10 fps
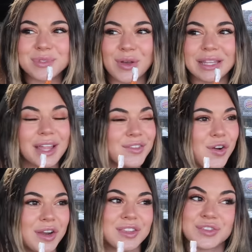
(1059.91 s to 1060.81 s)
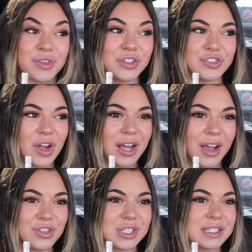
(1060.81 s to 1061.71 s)
So I love going to this restaurant
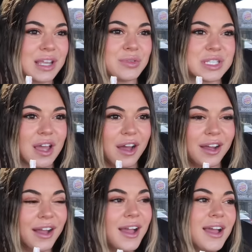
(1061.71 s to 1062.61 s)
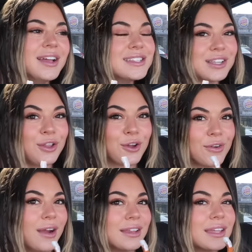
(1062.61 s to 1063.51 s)
ever since I was young to look
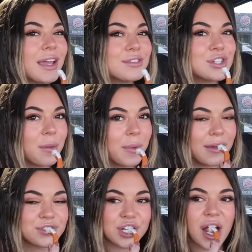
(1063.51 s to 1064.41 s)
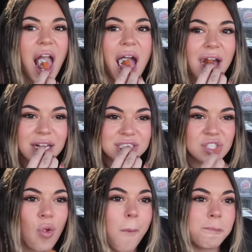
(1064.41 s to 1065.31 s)
around at the gift shop after.
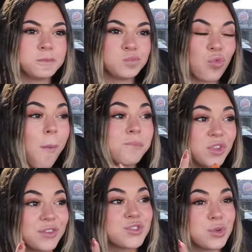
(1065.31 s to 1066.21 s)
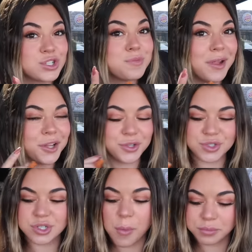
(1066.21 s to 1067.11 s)
They have Squishmallows.